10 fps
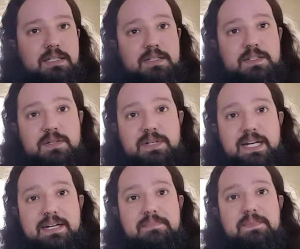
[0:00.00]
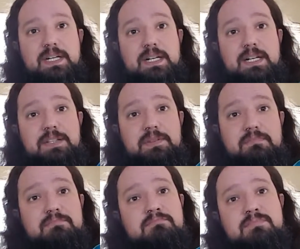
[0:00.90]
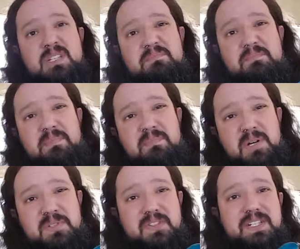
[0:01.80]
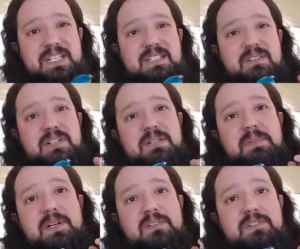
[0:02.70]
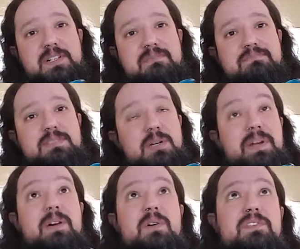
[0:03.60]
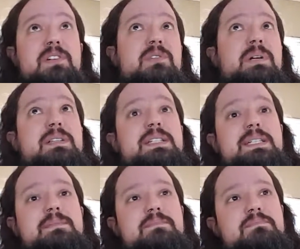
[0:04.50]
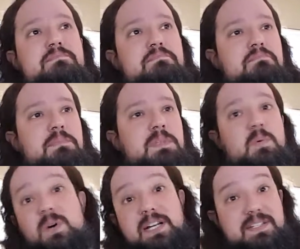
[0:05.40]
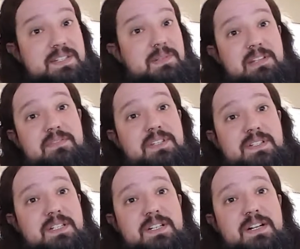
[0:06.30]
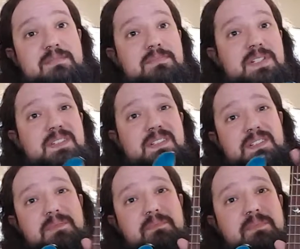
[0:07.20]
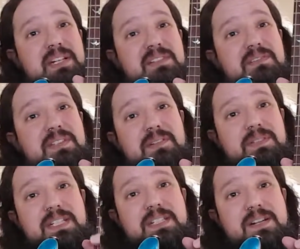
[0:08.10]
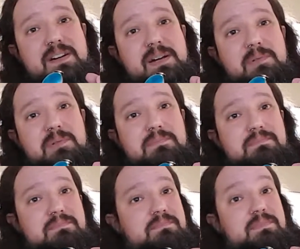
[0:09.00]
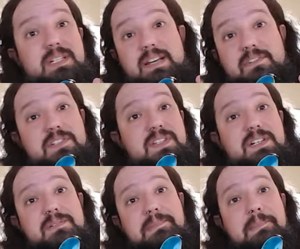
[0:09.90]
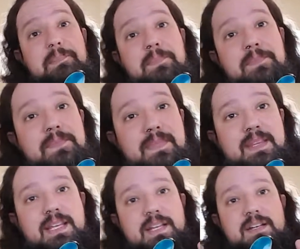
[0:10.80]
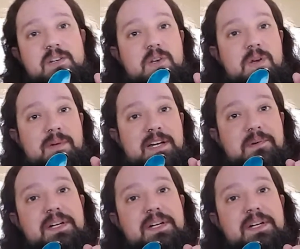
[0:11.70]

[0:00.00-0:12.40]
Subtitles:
So yeah, mostly going to be going over quickly why I still love this guitar. This is basically the only guitar I will never sell, no matter